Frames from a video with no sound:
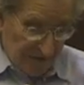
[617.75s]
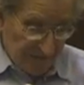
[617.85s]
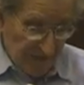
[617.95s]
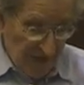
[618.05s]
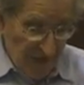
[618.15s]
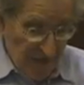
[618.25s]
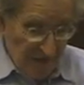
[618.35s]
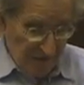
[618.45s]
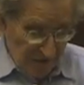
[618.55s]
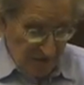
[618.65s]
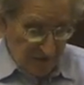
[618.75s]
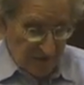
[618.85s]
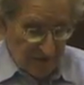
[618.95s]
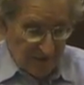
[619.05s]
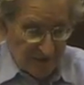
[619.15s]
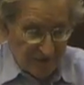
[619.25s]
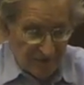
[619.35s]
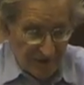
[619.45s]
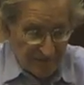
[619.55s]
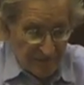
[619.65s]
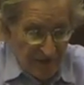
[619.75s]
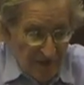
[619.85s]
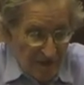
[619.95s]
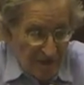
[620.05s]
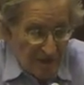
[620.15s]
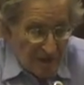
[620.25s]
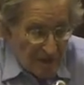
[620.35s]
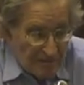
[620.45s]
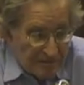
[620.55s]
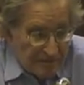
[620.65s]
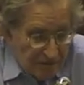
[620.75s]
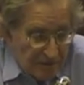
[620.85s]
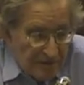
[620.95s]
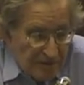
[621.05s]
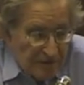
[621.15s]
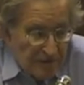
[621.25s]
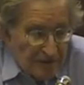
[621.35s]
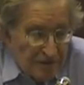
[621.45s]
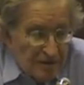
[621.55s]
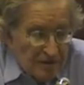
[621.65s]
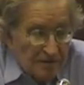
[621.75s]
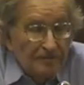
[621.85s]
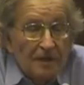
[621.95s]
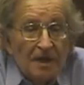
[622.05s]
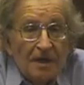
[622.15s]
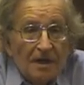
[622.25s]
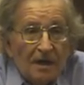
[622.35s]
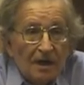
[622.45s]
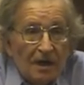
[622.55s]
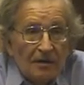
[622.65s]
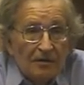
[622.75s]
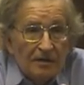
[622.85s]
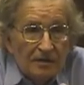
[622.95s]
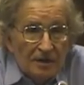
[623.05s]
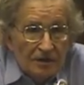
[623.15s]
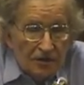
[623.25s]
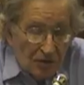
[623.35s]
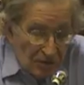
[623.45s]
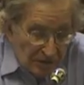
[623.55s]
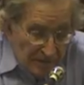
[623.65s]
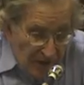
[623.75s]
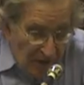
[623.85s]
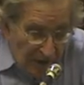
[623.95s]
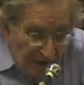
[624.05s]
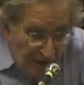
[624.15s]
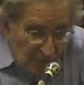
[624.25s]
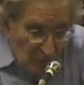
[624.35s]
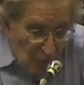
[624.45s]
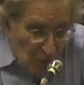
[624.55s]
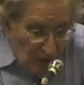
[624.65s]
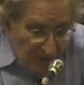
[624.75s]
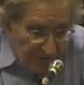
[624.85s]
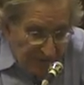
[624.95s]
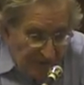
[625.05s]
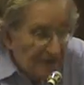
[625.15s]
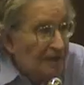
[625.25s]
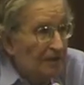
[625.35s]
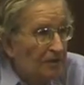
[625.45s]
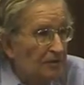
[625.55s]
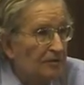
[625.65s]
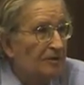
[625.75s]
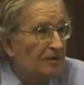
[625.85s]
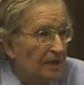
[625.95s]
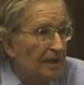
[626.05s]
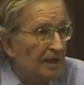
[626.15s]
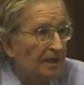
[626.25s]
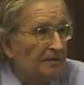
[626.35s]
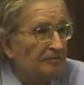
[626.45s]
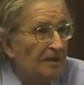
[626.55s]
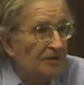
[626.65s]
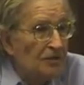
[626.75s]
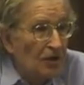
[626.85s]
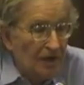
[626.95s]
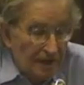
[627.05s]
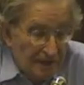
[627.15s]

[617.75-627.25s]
journal Current History, good, serious journal, It's called America at War. It includes leading historians,